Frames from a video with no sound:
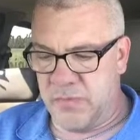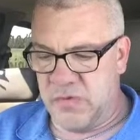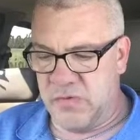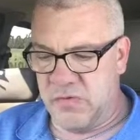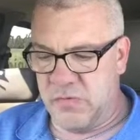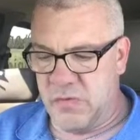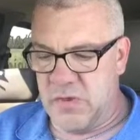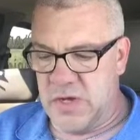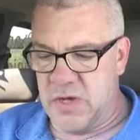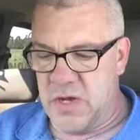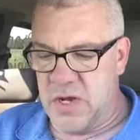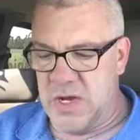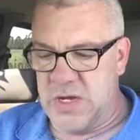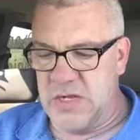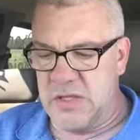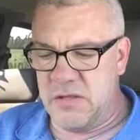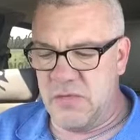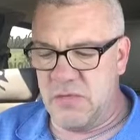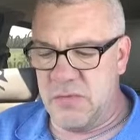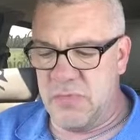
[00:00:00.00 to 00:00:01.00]
So we got
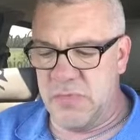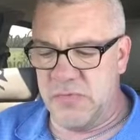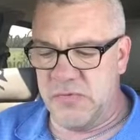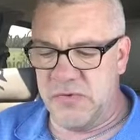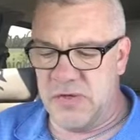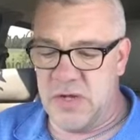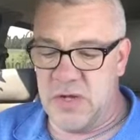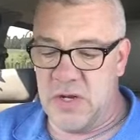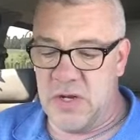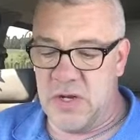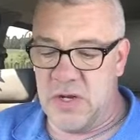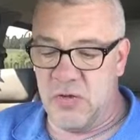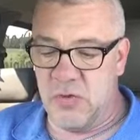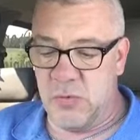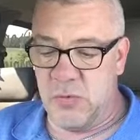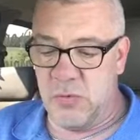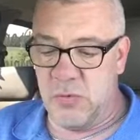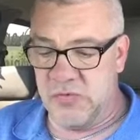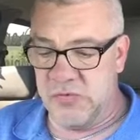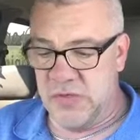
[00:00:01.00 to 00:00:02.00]
93%,
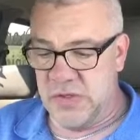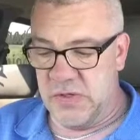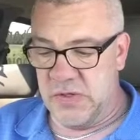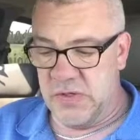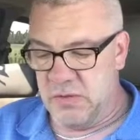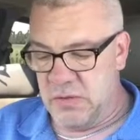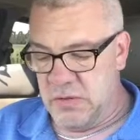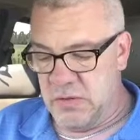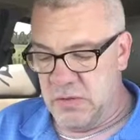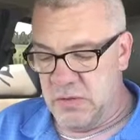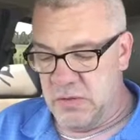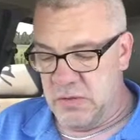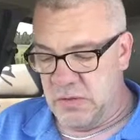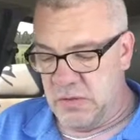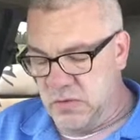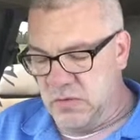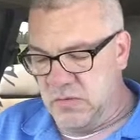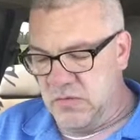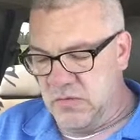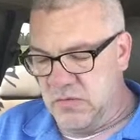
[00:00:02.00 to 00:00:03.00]
92%.
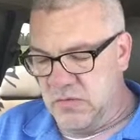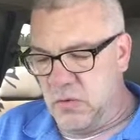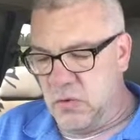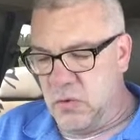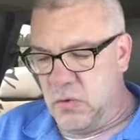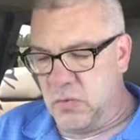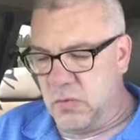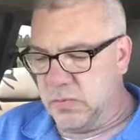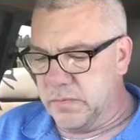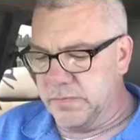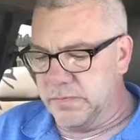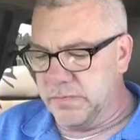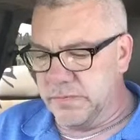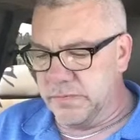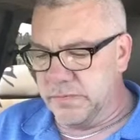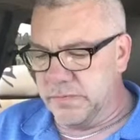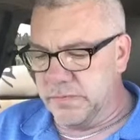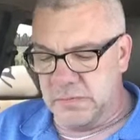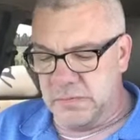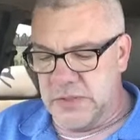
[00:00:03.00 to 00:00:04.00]
So
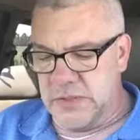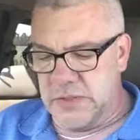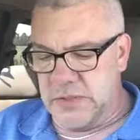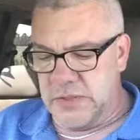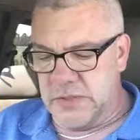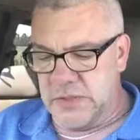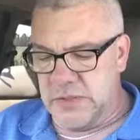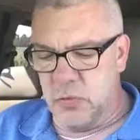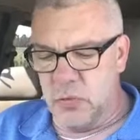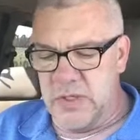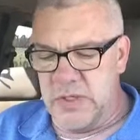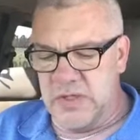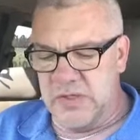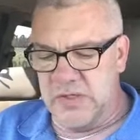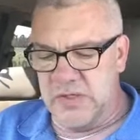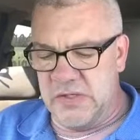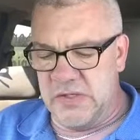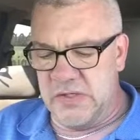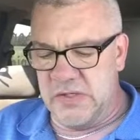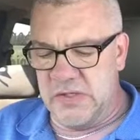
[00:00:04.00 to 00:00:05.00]
it's a little windy
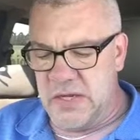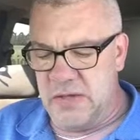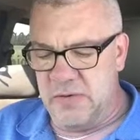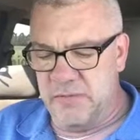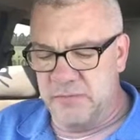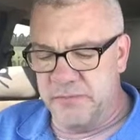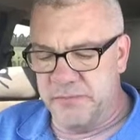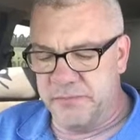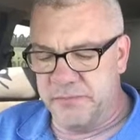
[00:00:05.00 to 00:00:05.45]
today.